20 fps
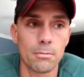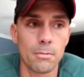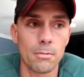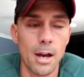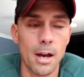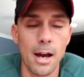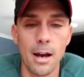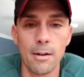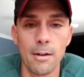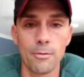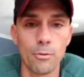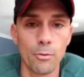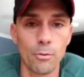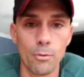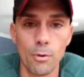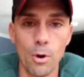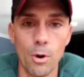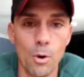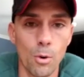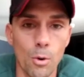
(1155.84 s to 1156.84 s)
have
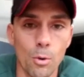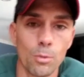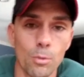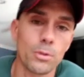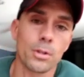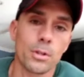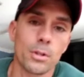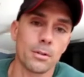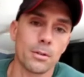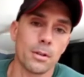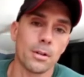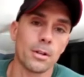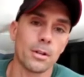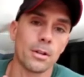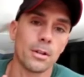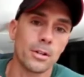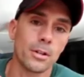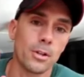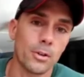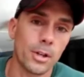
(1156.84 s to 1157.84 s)
holes in the,
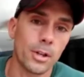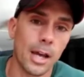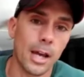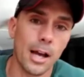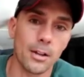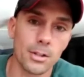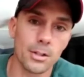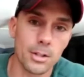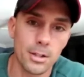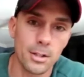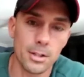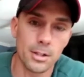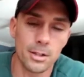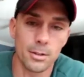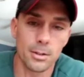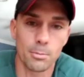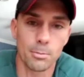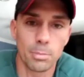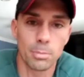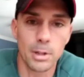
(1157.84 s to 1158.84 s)
calluses
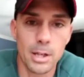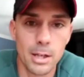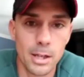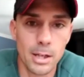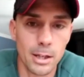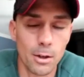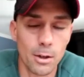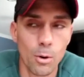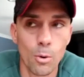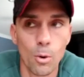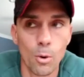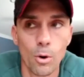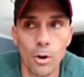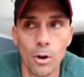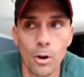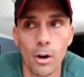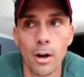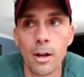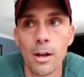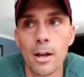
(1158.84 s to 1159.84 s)
and bleeding,
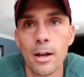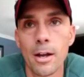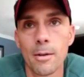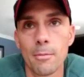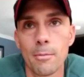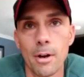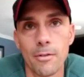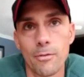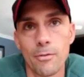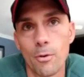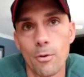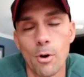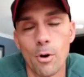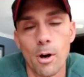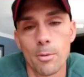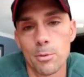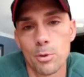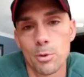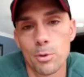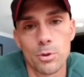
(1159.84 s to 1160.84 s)
or my
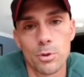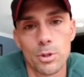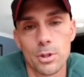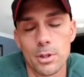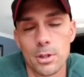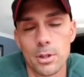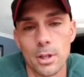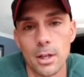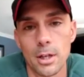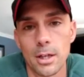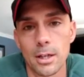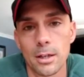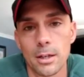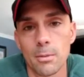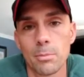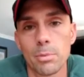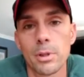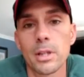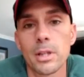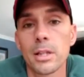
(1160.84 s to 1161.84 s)
forearms were just like
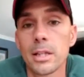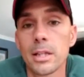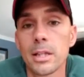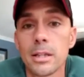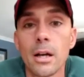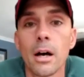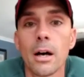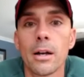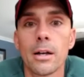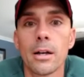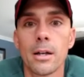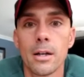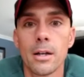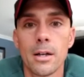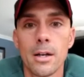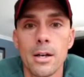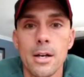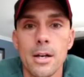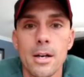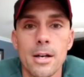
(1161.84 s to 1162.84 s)
completely done.
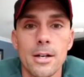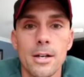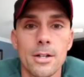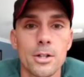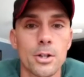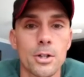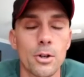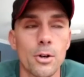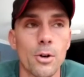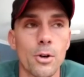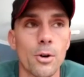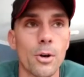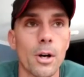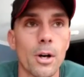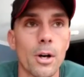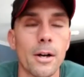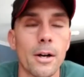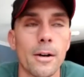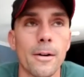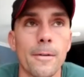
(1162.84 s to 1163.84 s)
So,
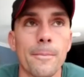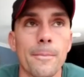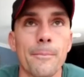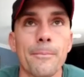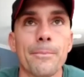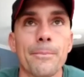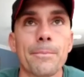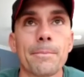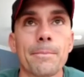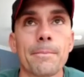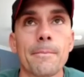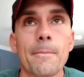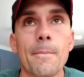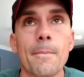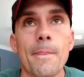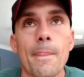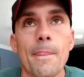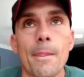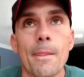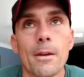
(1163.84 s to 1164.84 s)

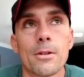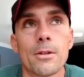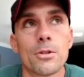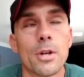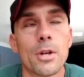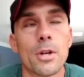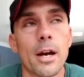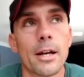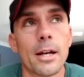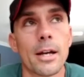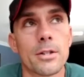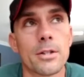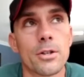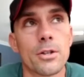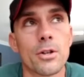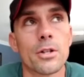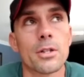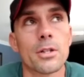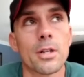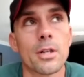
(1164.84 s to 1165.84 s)
so yeah, I guess
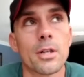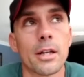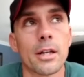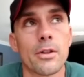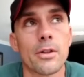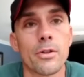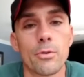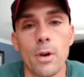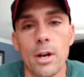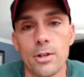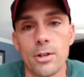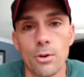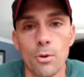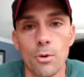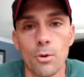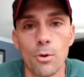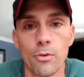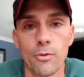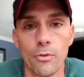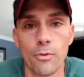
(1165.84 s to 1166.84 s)
there is like a
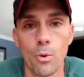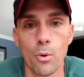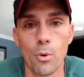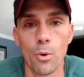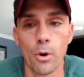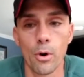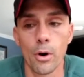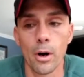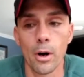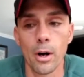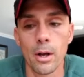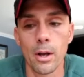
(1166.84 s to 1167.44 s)
threshold for